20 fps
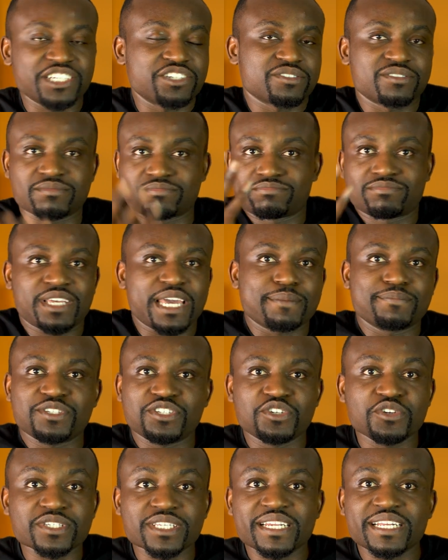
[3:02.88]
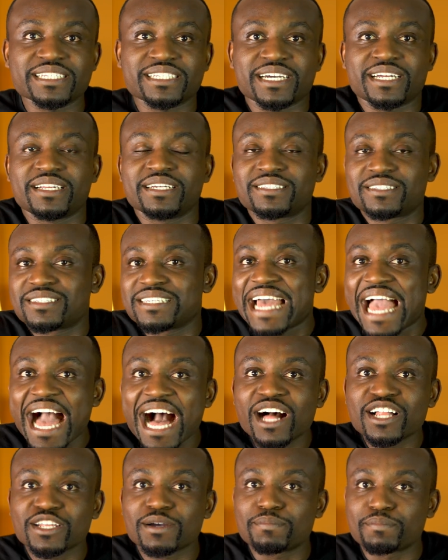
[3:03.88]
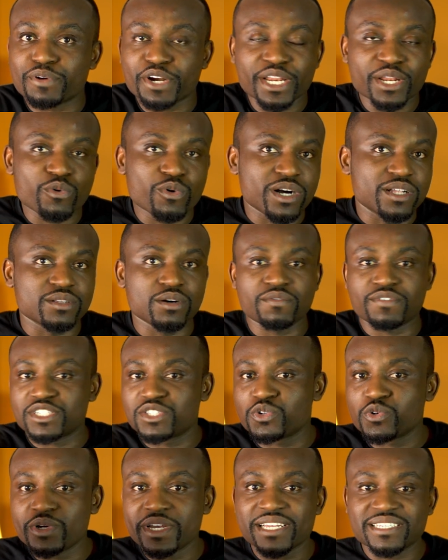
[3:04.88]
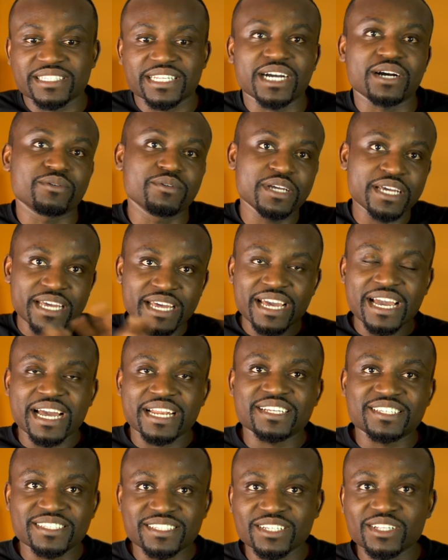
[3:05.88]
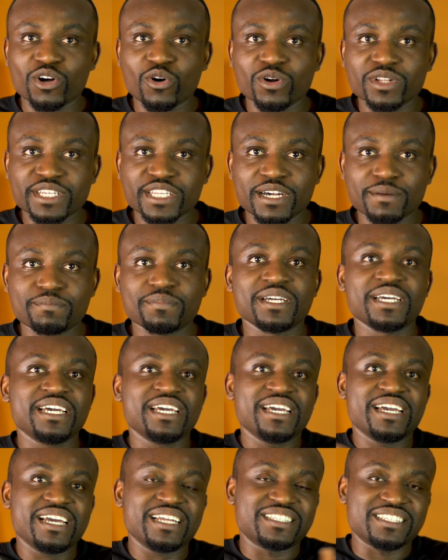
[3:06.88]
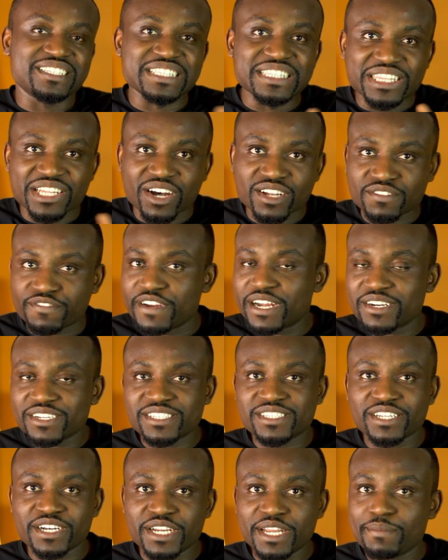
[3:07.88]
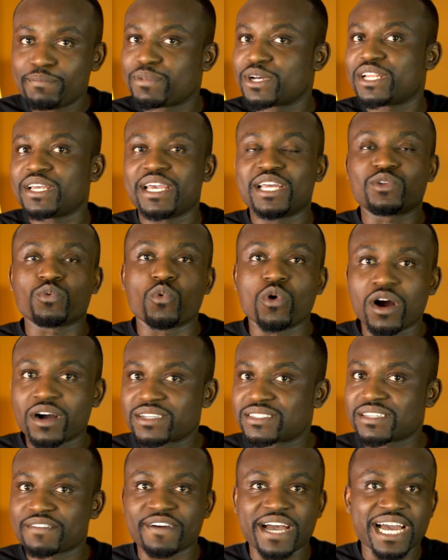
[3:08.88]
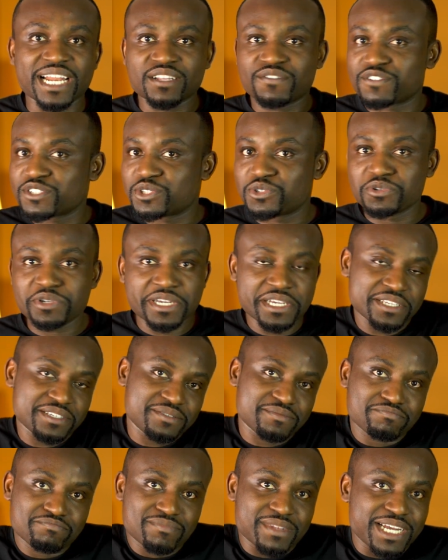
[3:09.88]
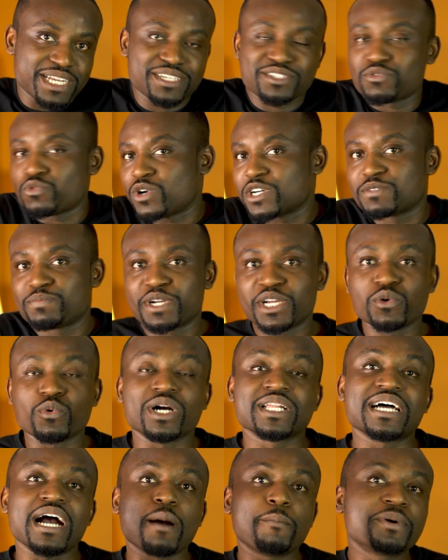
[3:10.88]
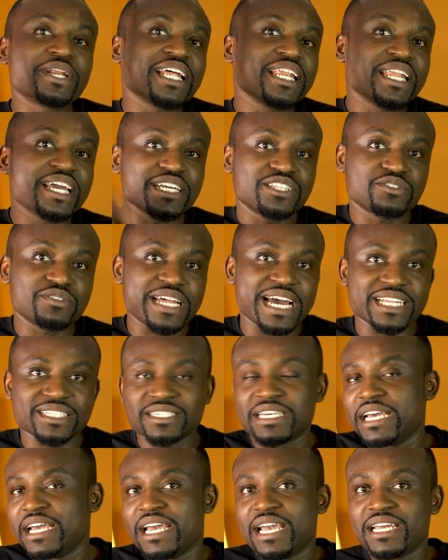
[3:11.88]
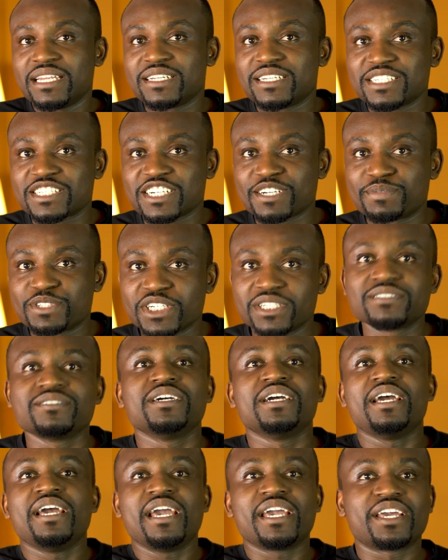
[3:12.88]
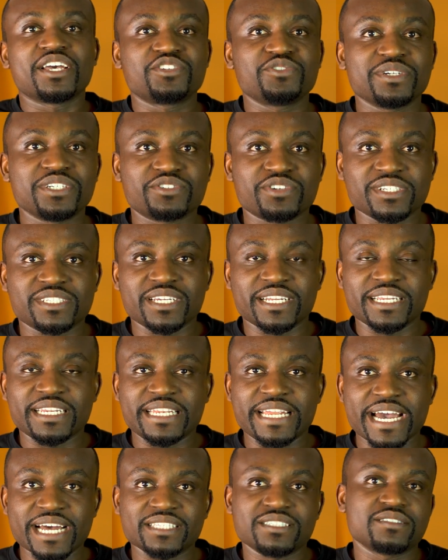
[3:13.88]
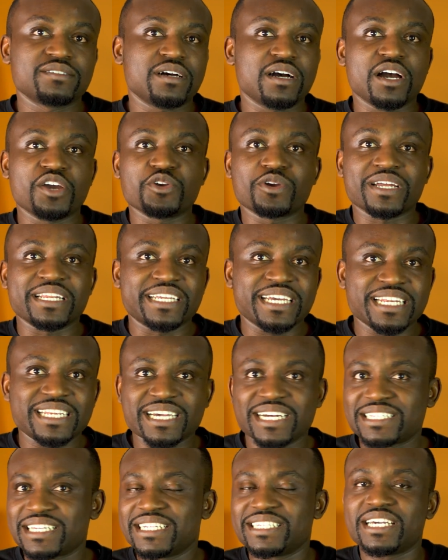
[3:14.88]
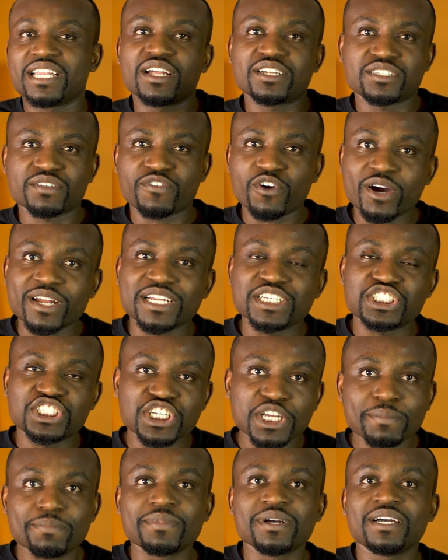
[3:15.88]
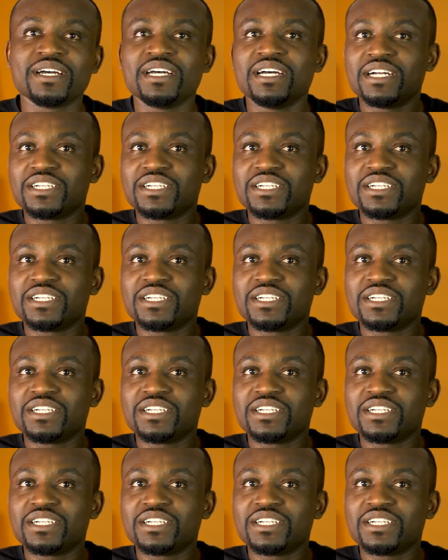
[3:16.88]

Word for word: I just kept using it and it's held up pretty well over two years now and it's still holding up it's not very sturdy but it works i've had it for two years and it works pretty well i'll put a link to that in the description in case you're interested in that uh, you can get that and there are lots of other cheap cheap